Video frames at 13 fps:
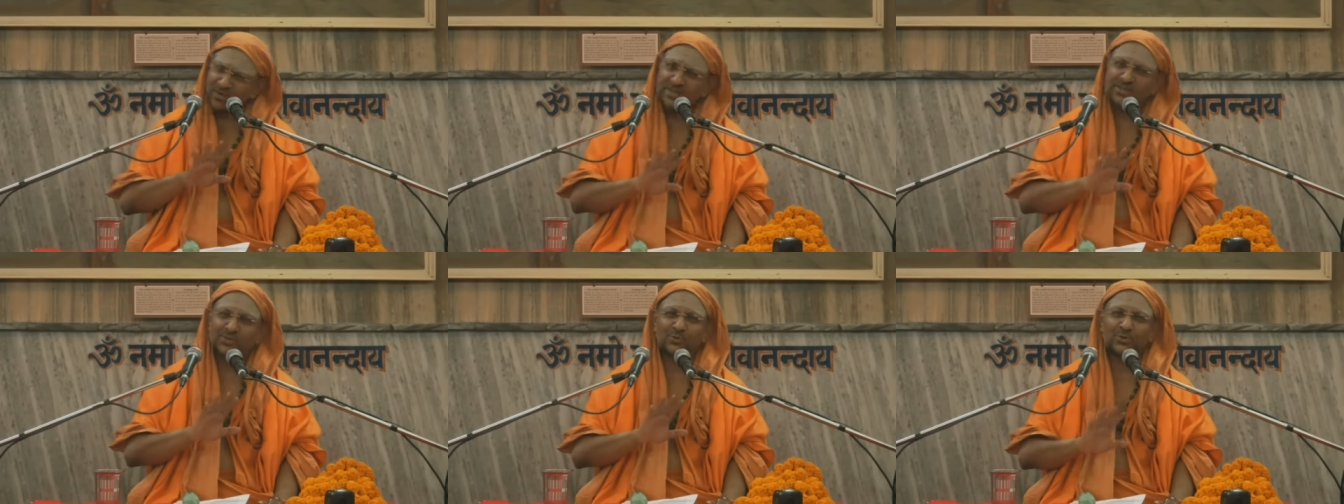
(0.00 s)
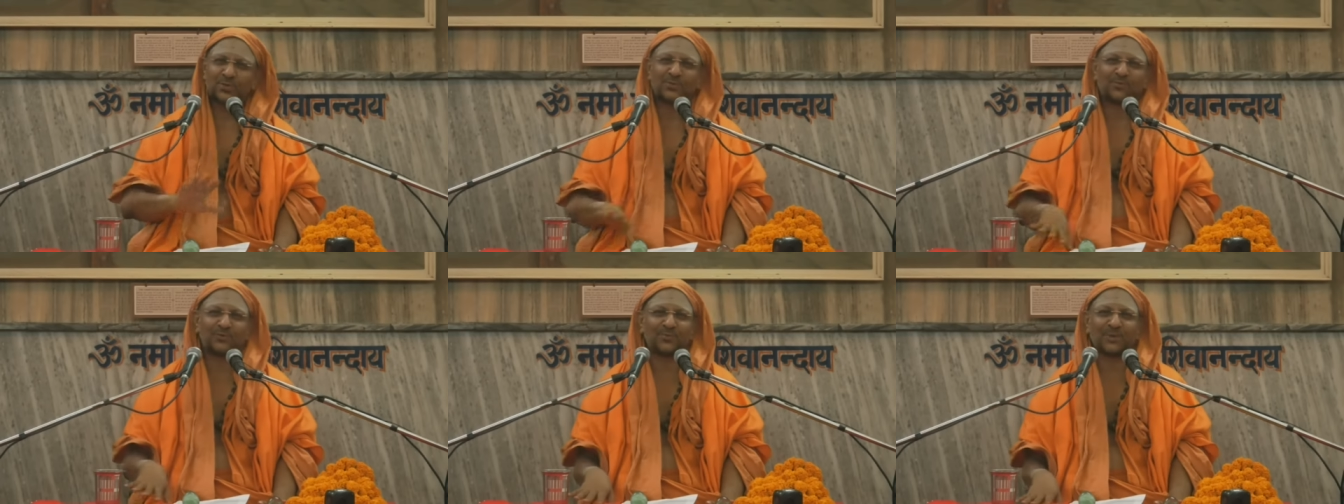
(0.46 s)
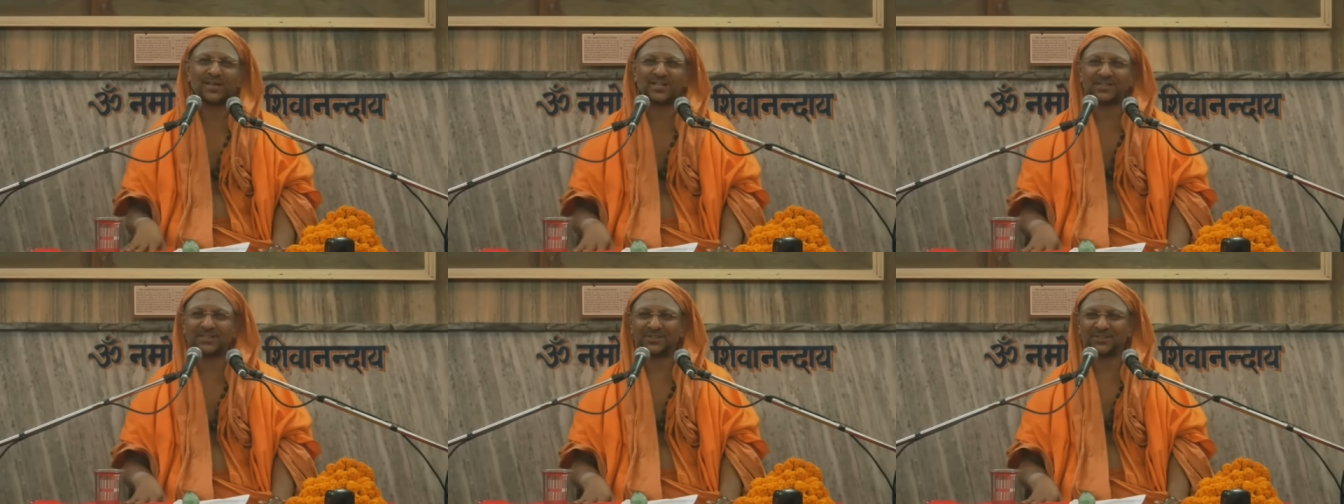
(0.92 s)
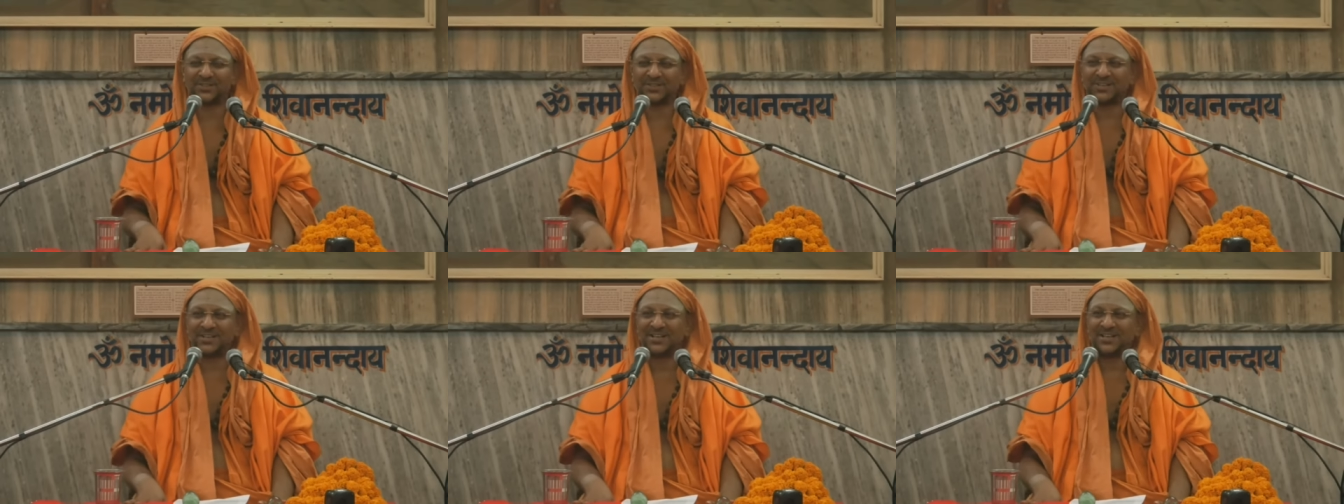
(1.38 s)
very suitable for
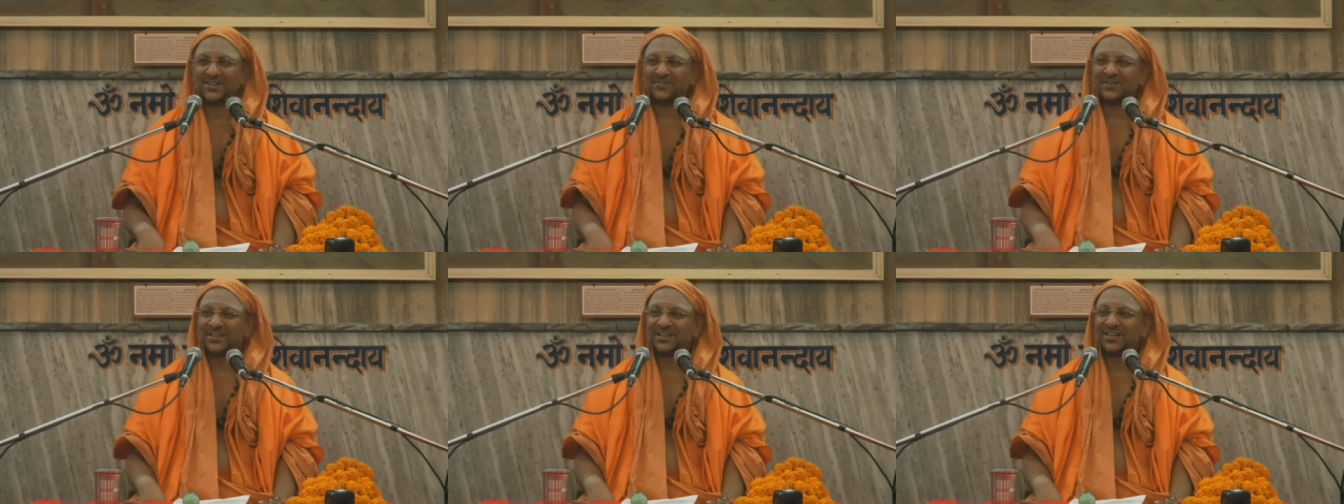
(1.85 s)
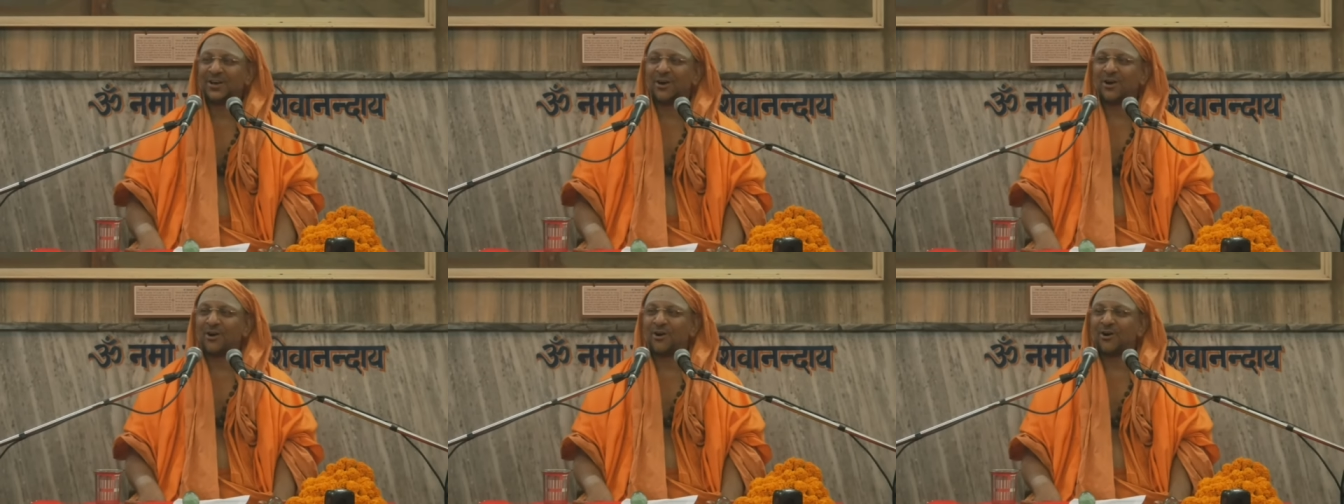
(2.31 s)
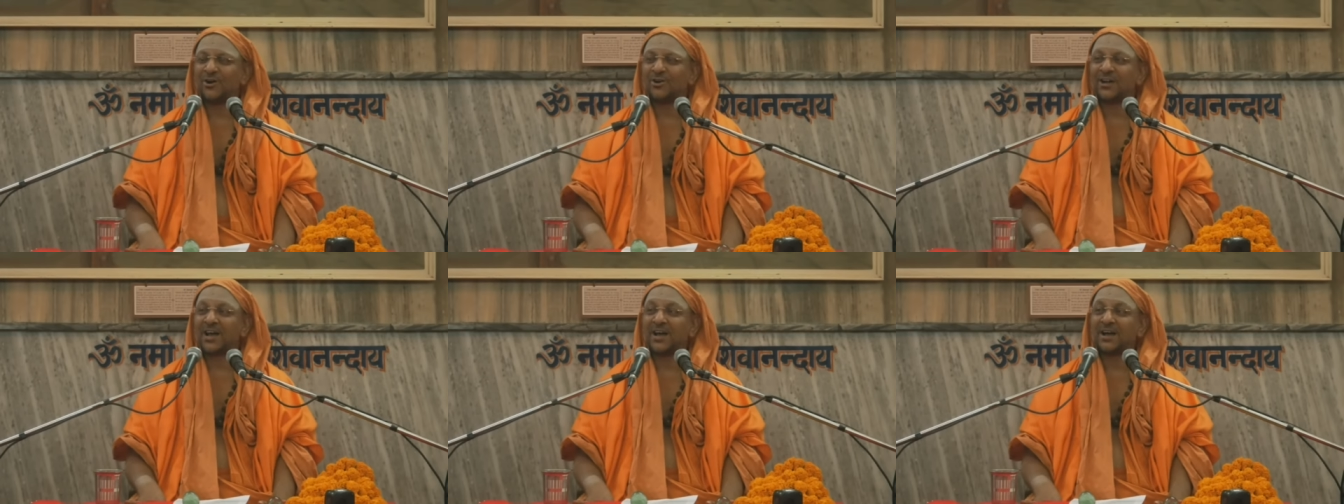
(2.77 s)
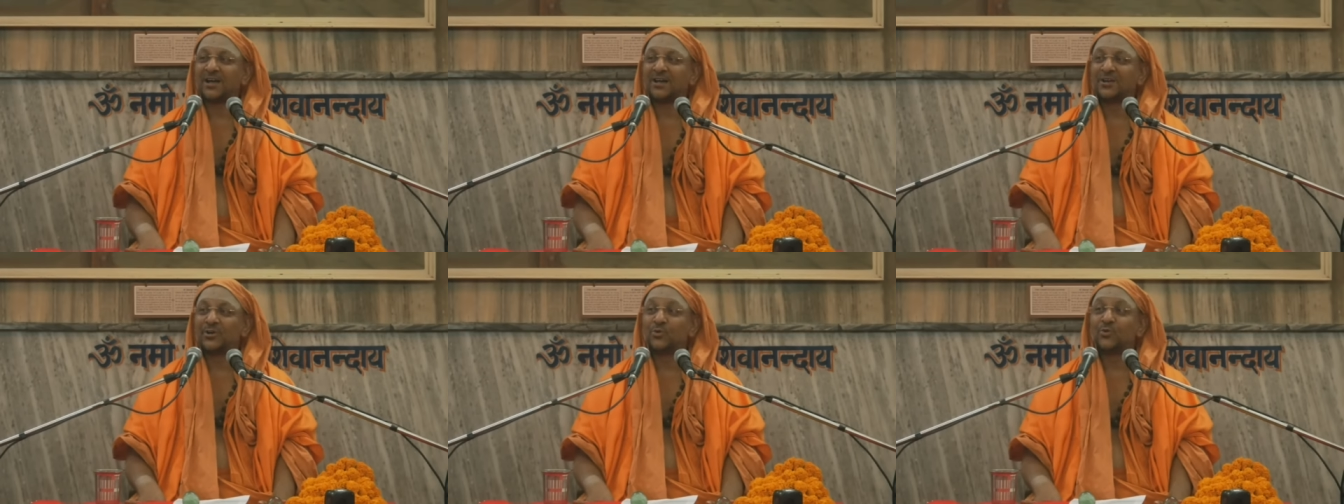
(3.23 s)
meditation when all
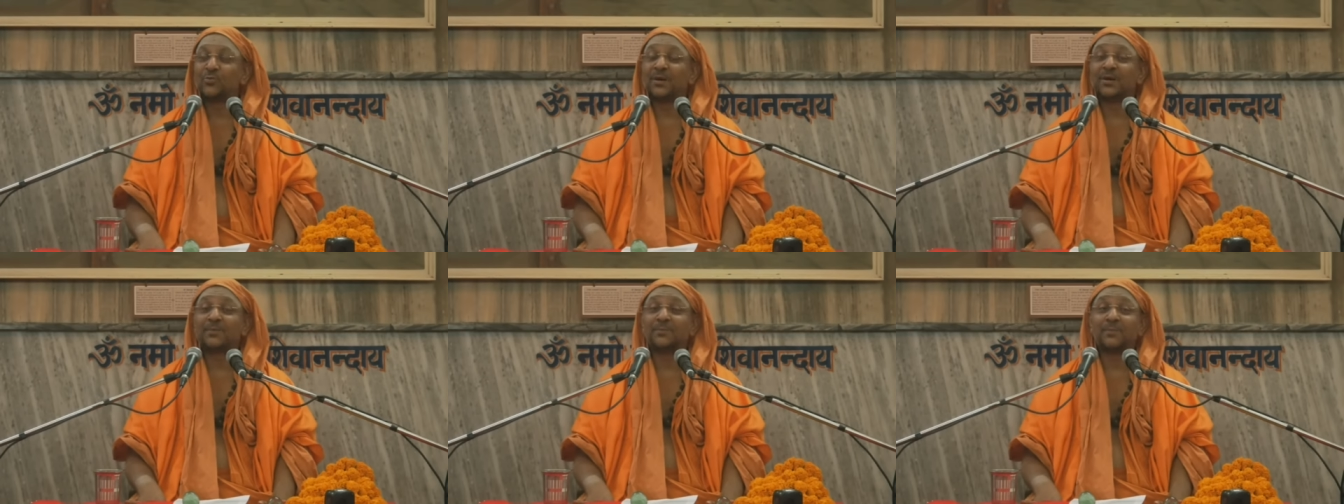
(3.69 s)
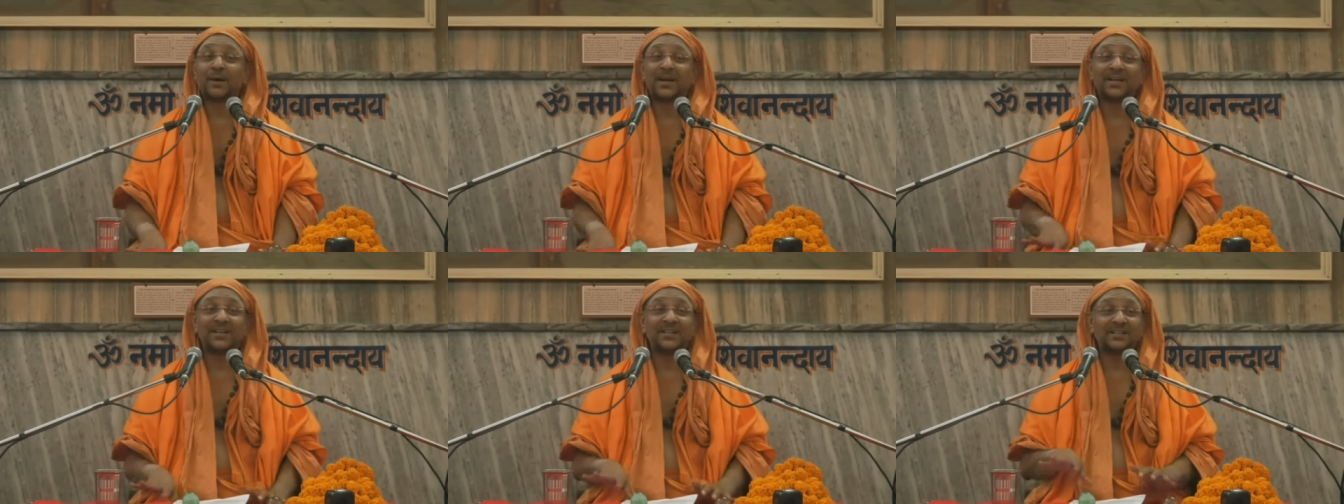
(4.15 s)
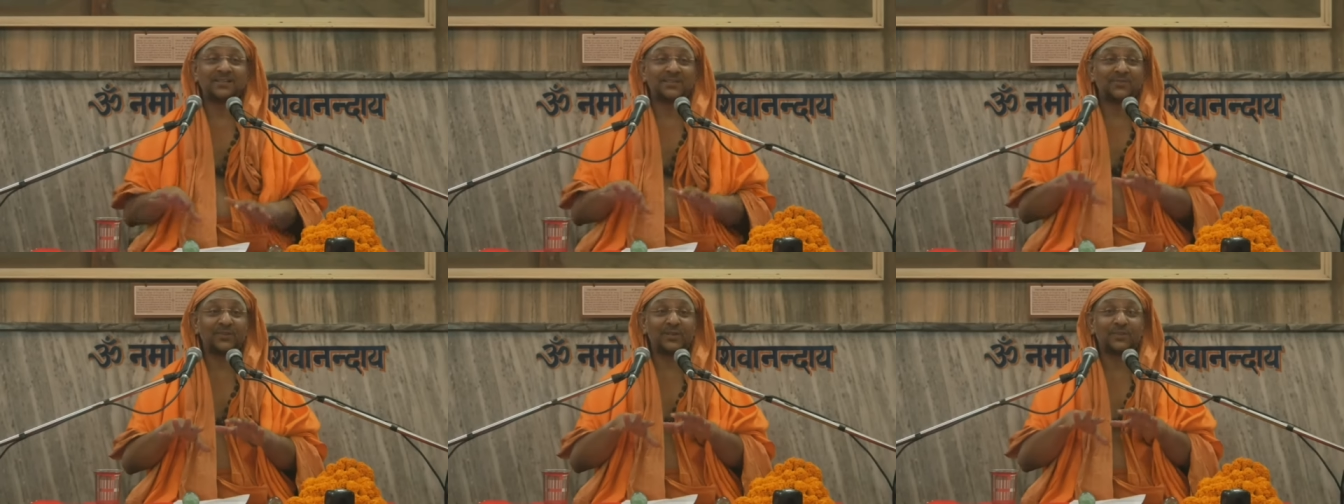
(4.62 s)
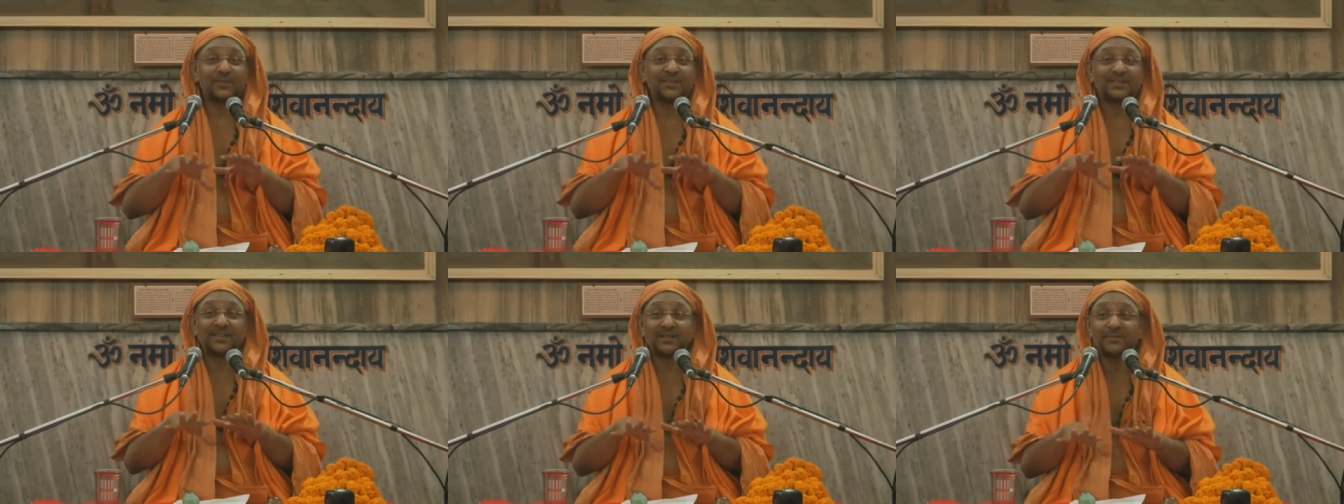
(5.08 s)
human minds will be
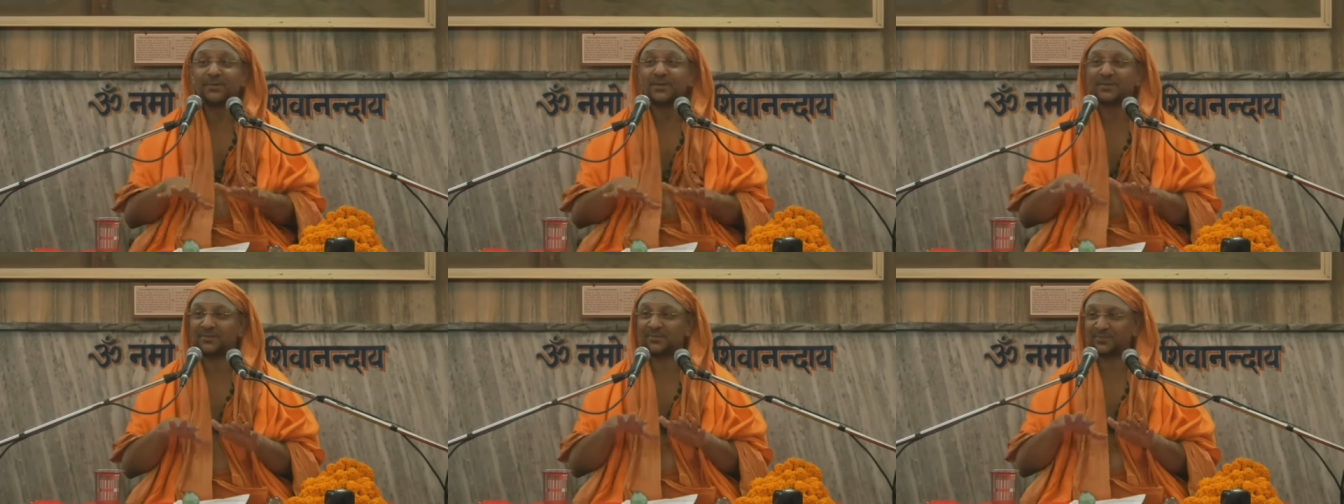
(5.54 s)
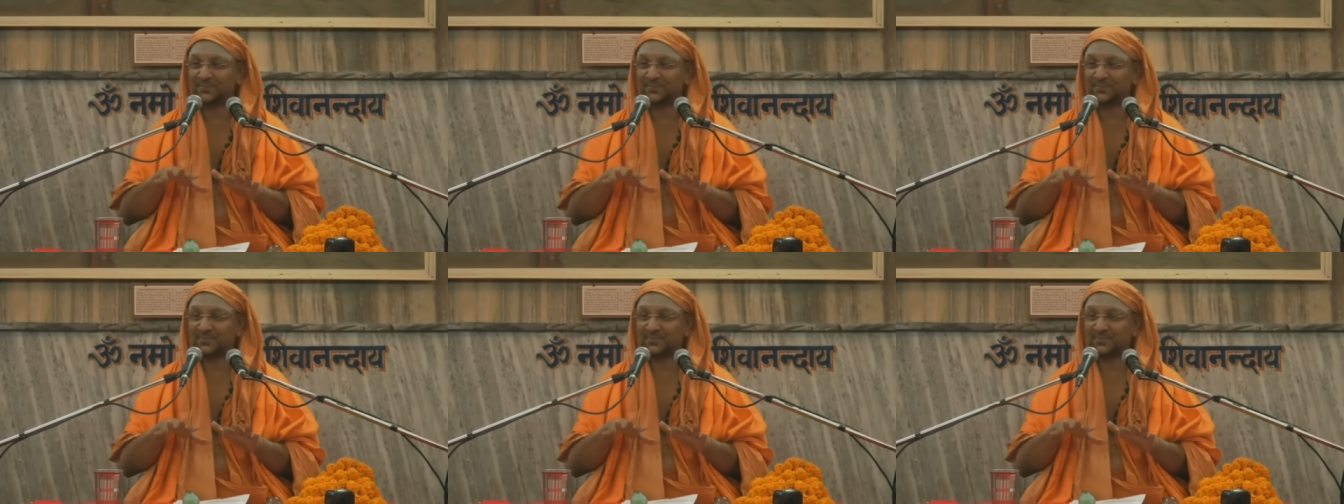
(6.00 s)
sleeping.